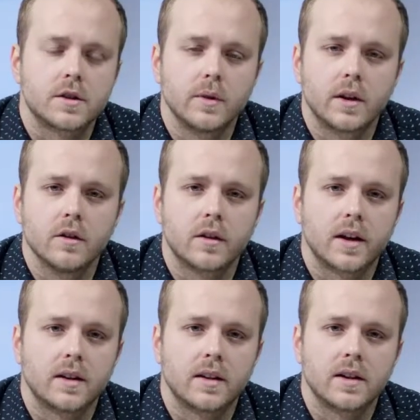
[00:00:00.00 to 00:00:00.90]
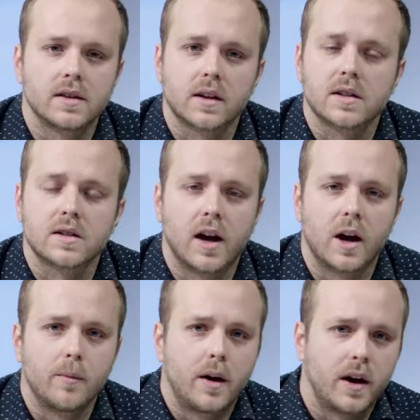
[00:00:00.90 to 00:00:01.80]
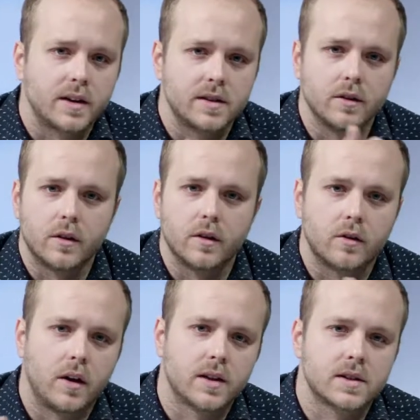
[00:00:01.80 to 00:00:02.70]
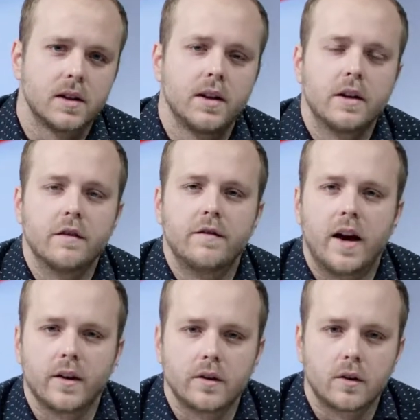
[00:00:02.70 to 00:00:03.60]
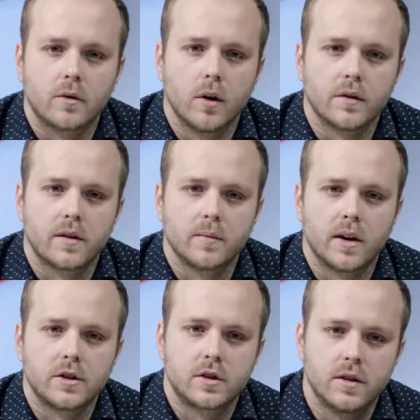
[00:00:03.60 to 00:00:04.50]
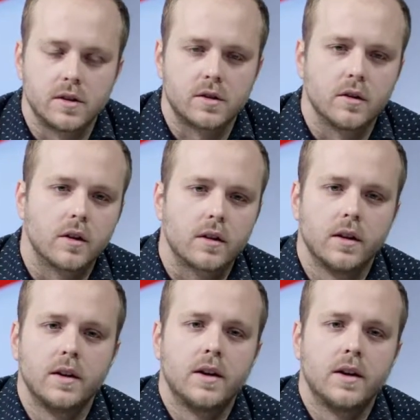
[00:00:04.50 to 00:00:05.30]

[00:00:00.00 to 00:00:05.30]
So we can look at things like a style box and look across value to growth dimensions, or look